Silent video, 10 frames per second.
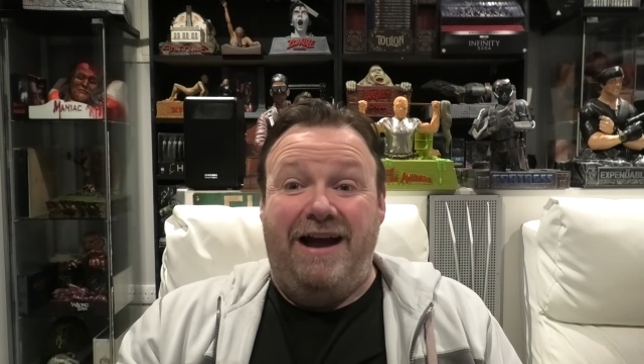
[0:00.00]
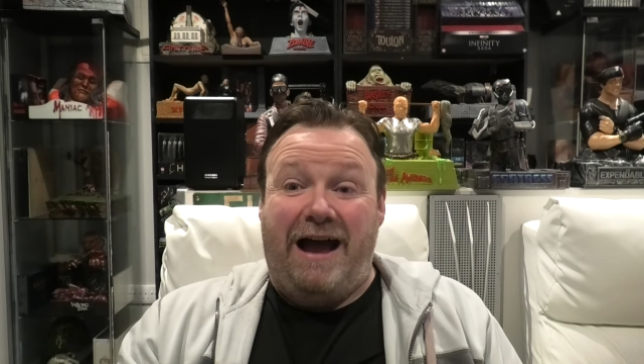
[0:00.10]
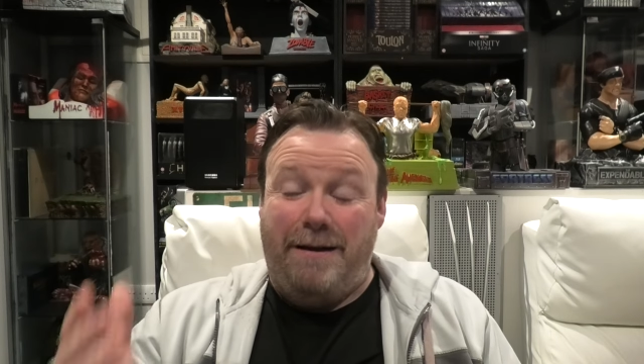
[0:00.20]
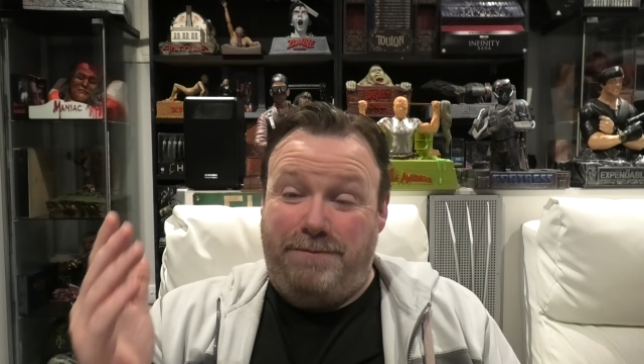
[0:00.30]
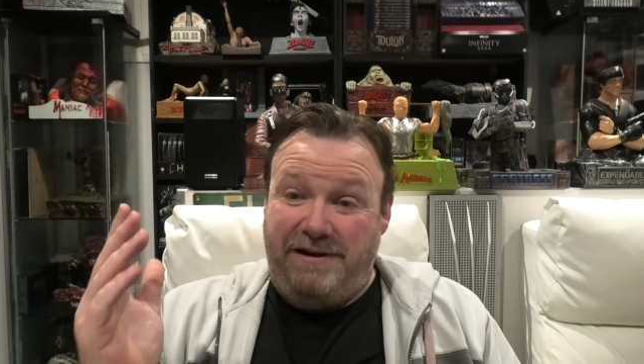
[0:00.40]

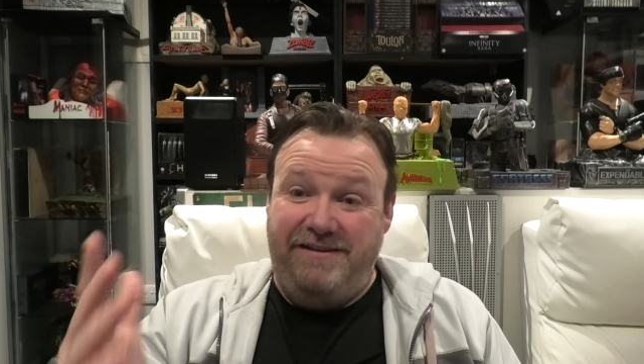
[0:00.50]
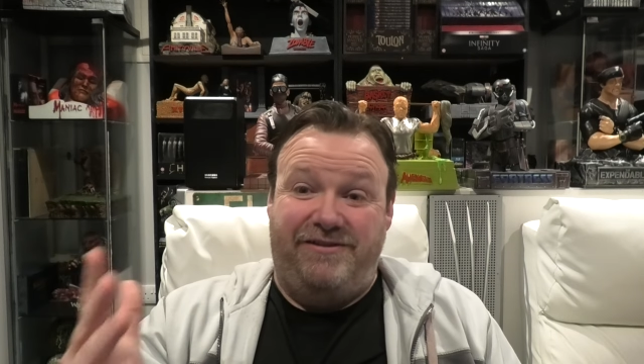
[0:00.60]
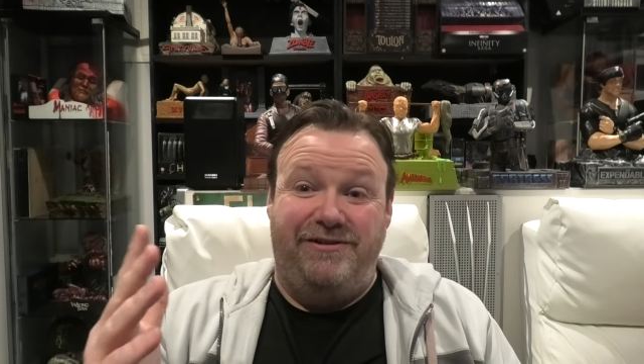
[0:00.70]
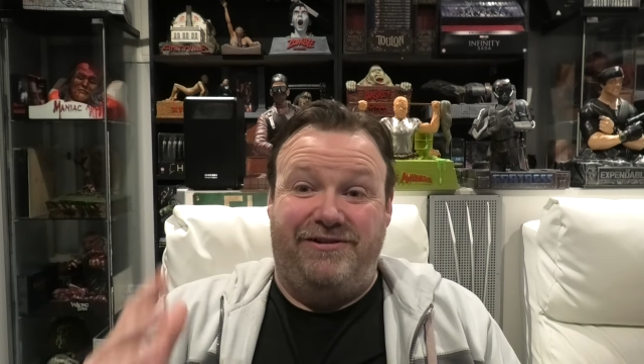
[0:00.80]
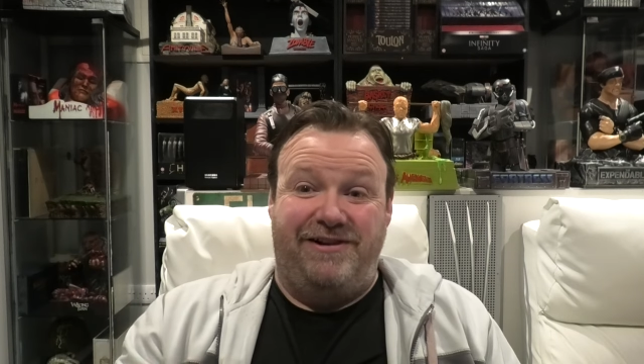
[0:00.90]
And please
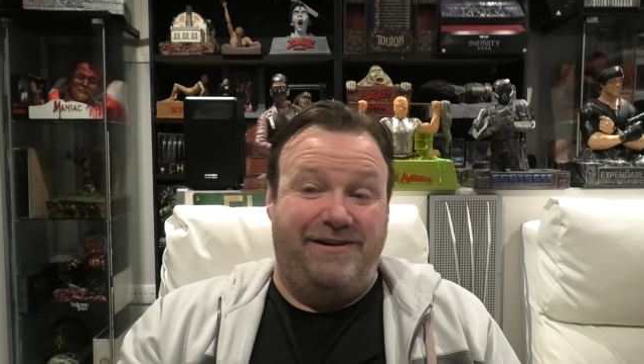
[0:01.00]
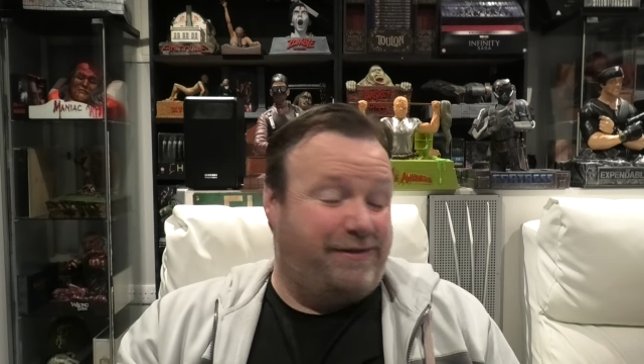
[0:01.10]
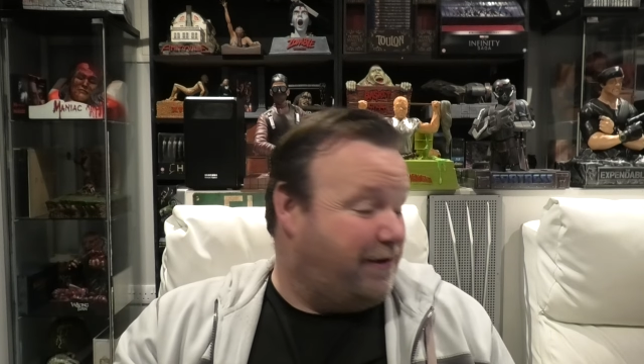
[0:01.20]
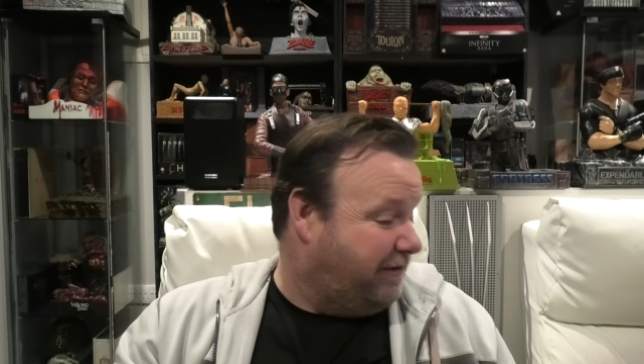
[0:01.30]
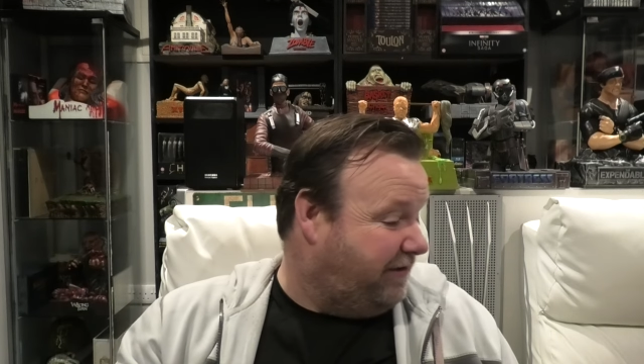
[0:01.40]
do share your
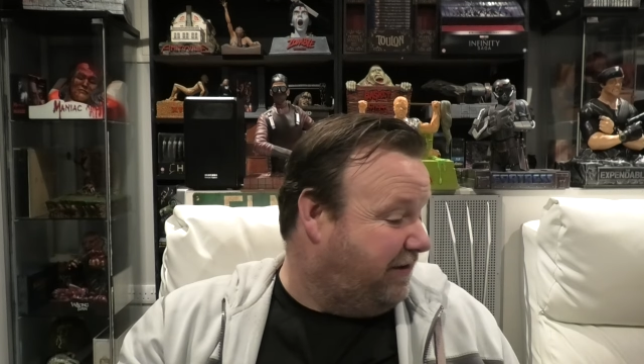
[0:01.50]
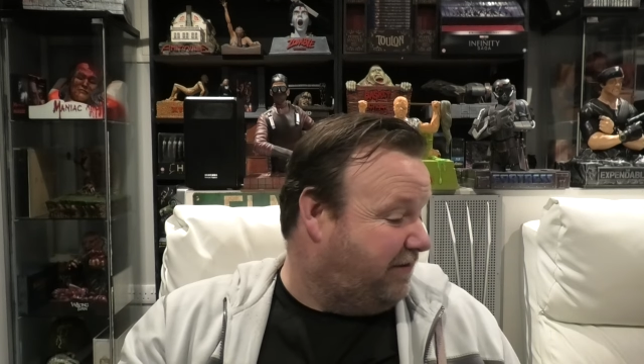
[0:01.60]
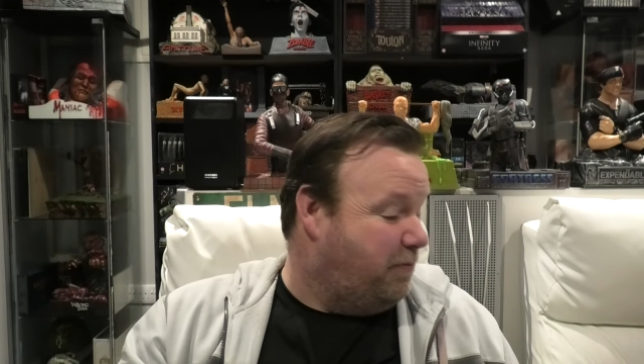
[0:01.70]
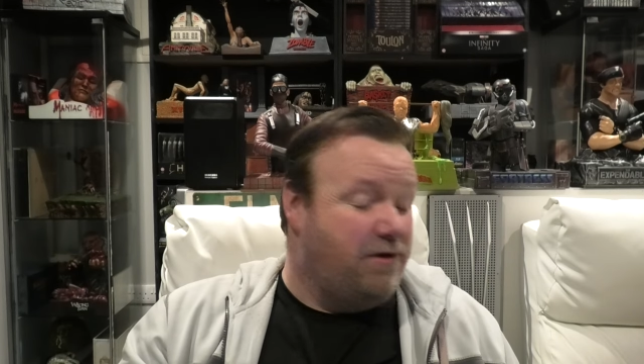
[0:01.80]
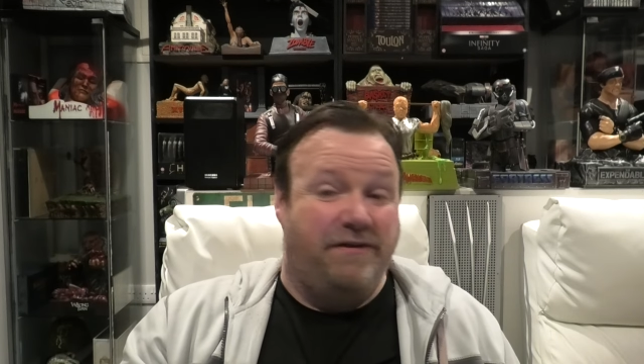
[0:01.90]
thoughts of
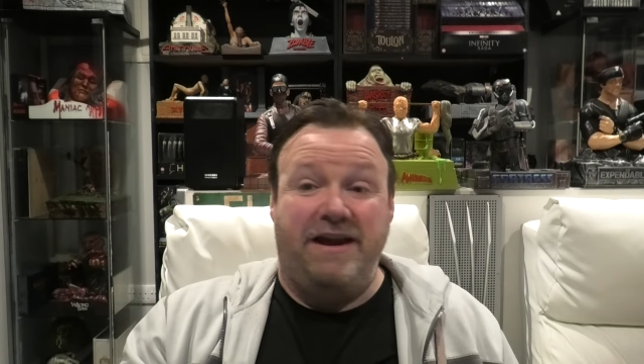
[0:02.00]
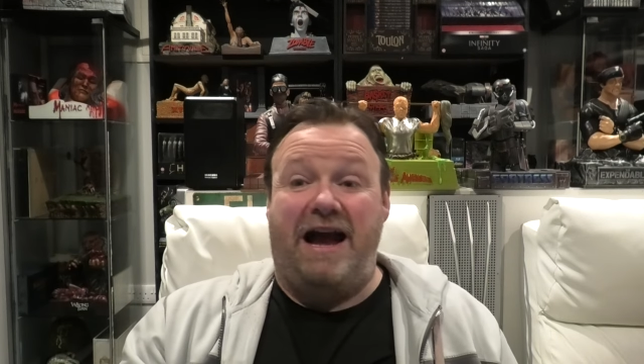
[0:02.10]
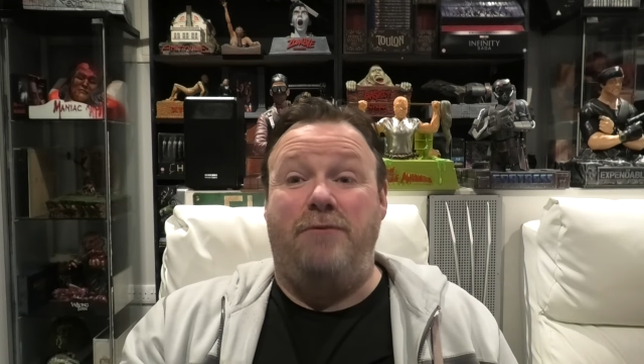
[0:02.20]
this movie.